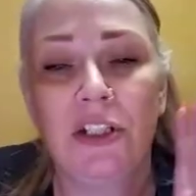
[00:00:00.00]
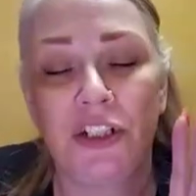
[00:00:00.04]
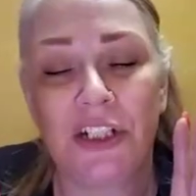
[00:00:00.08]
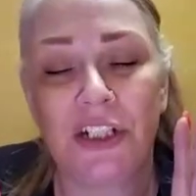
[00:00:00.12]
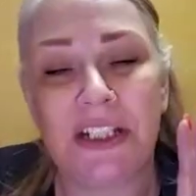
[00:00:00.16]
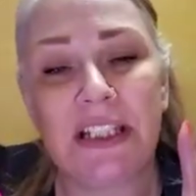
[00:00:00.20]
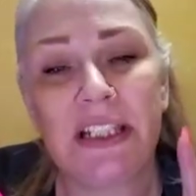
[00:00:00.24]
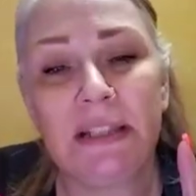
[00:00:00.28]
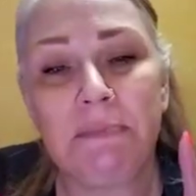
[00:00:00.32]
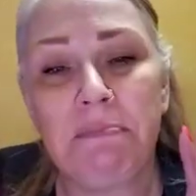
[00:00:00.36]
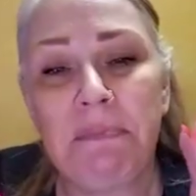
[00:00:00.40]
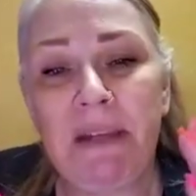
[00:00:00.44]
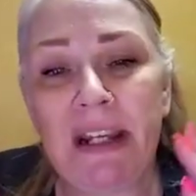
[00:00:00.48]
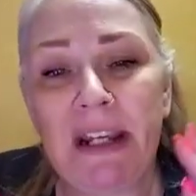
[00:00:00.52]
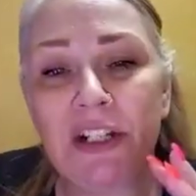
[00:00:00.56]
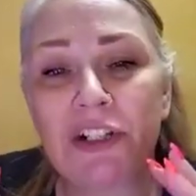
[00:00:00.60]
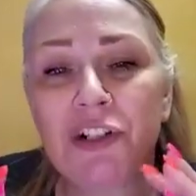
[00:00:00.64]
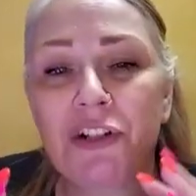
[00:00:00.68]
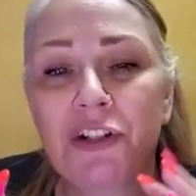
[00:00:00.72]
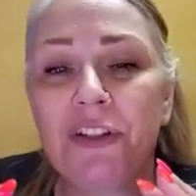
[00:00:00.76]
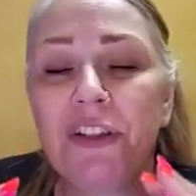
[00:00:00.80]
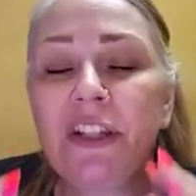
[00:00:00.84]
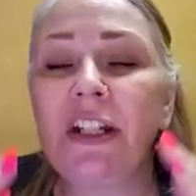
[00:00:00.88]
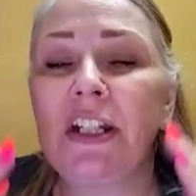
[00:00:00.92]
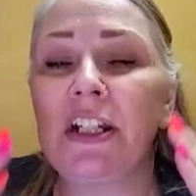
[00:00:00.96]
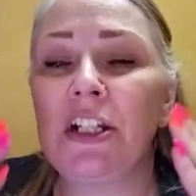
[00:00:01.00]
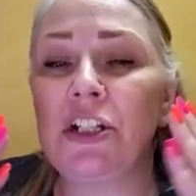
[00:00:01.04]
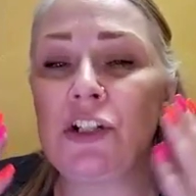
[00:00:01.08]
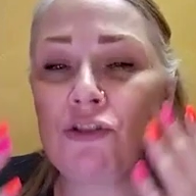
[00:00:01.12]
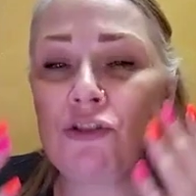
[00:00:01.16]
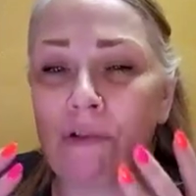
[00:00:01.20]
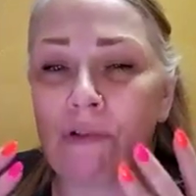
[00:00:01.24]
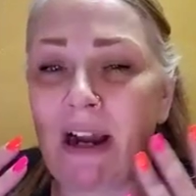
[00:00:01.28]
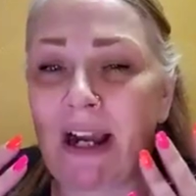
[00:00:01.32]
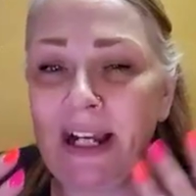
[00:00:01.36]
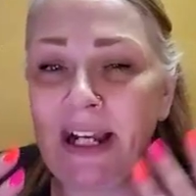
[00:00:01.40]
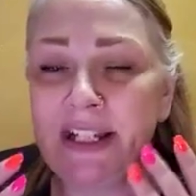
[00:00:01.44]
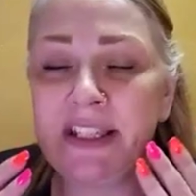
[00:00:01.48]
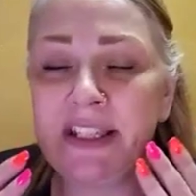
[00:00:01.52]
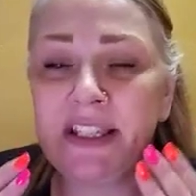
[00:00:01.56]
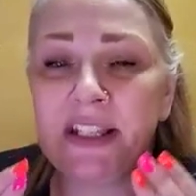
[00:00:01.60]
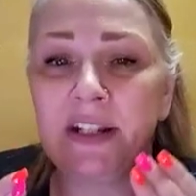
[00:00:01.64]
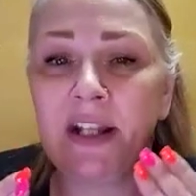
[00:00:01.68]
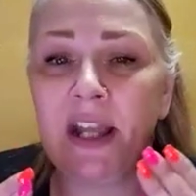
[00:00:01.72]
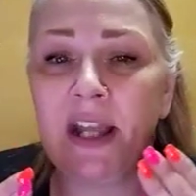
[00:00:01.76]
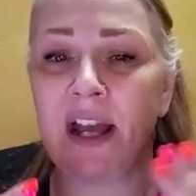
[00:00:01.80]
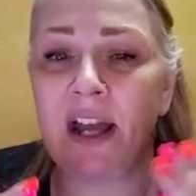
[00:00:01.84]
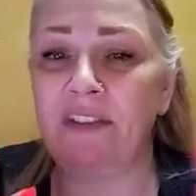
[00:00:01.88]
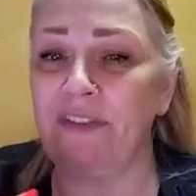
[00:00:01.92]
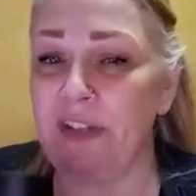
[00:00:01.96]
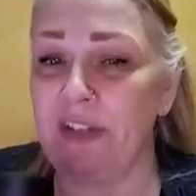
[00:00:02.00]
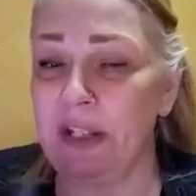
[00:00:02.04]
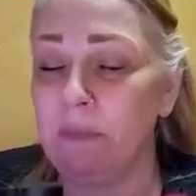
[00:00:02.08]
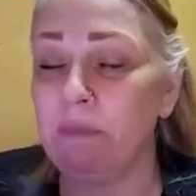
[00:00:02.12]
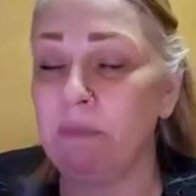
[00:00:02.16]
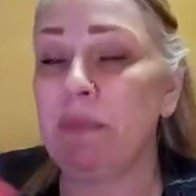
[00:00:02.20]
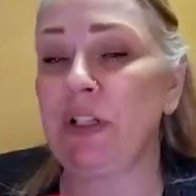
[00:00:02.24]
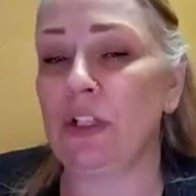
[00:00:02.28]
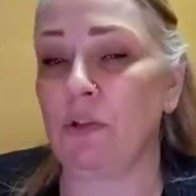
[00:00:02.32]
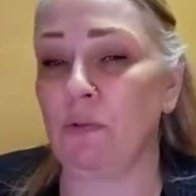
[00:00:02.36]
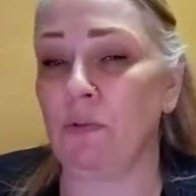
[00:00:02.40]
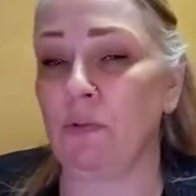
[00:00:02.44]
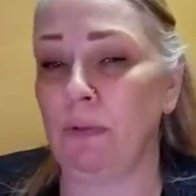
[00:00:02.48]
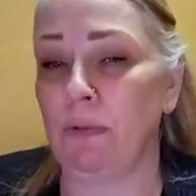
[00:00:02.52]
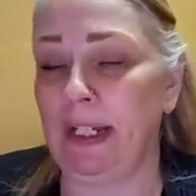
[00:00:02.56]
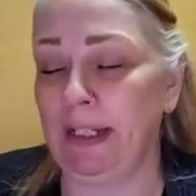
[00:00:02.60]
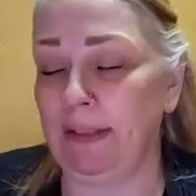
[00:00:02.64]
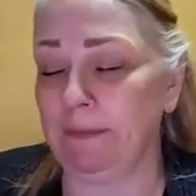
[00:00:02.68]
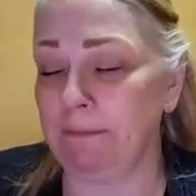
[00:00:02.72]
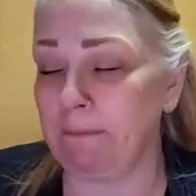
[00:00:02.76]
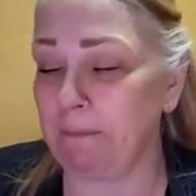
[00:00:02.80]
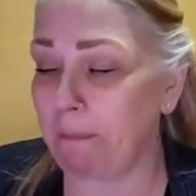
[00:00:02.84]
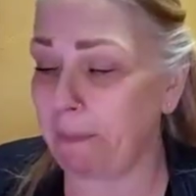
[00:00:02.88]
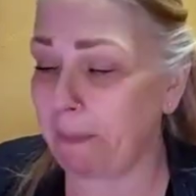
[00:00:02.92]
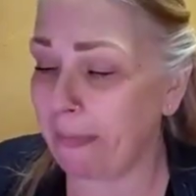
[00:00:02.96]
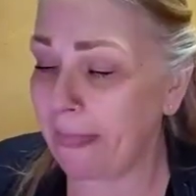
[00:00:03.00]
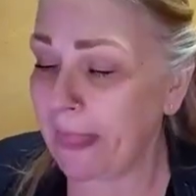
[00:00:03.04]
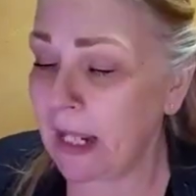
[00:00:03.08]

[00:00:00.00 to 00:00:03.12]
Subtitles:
Just make sure that it dries enough in between.